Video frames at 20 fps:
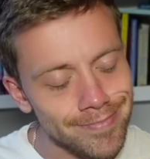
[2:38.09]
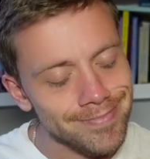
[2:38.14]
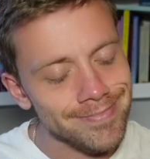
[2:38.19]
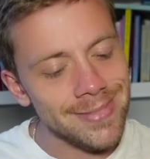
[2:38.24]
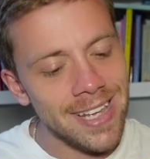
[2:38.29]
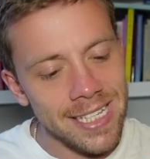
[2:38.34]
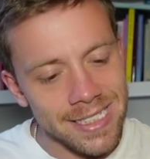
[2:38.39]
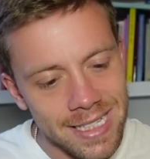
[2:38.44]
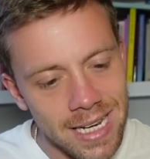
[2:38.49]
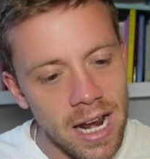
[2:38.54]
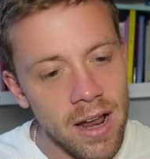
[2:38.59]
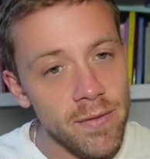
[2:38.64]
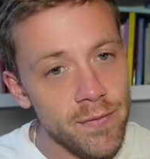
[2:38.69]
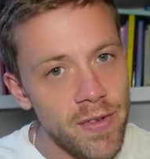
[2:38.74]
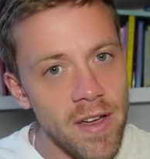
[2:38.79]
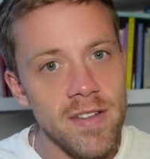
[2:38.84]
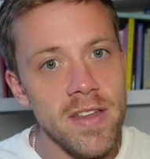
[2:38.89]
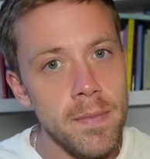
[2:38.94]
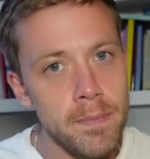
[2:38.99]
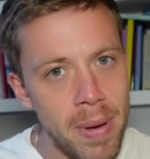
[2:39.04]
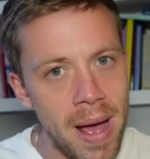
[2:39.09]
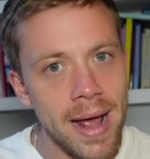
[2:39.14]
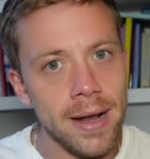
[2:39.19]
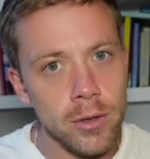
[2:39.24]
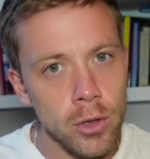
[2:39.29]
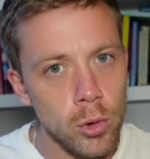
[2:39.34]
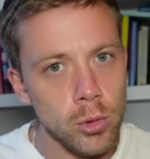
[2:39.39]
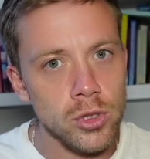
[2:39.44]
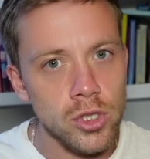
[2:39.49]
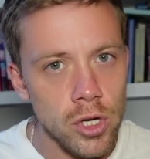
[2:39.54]
that's going to have very bad
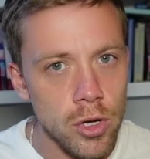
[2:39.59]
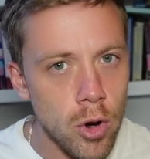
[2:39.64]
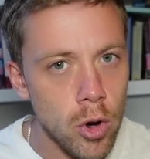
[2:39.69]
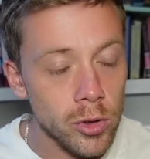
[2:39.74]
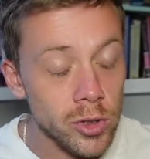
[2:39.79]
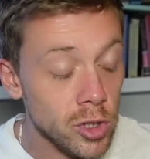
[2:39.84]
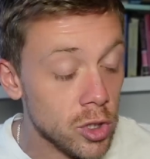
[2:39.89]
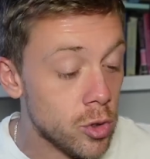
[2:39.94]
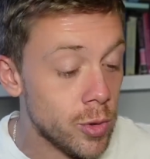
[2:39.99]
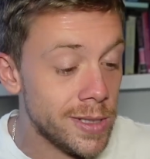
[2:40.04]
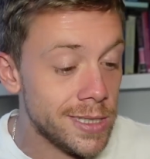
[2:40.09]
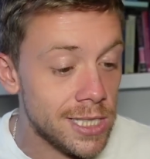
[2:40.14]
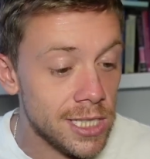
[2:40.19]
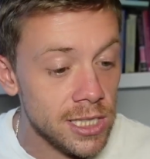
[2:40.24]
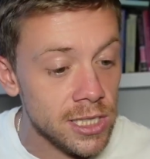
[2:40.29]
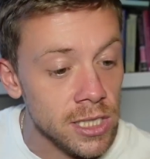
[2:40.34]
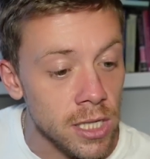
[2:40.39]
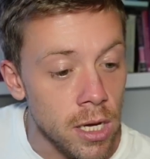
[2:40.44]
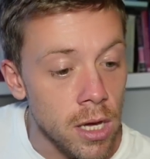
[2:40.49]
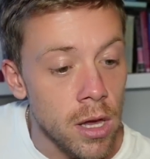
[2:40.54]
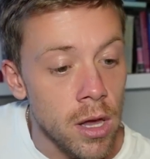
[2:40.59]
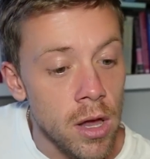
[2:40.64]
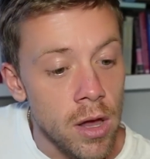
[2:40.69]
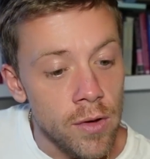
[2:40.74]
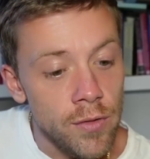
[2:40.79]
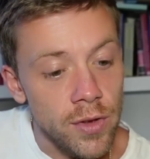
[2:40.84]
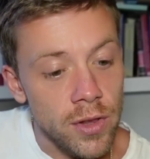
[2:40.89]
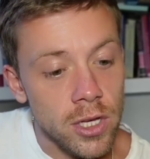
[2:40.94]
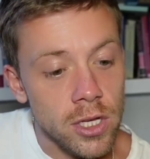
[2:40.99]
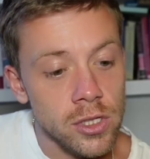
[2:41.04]
long term consequences
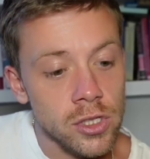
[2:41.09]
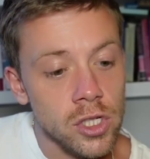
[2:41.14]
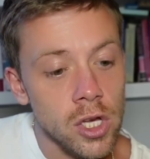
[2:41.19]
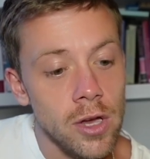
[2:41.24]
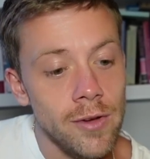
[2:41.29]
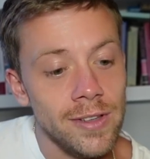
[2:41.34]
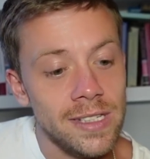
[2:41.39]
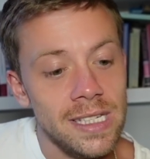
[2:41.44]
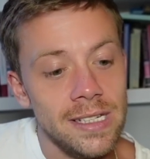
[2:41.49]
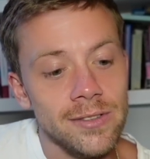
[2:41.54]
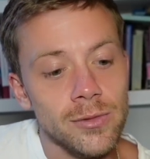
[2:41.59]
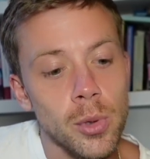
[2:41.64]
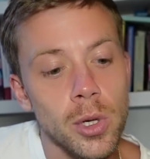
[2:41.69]
for the Conservatives.